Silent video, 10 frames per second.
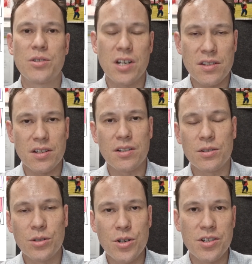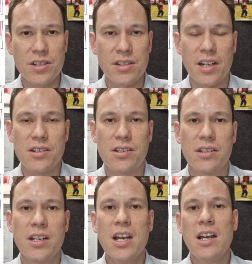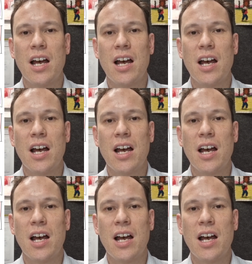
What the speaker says: or just a conclusion section.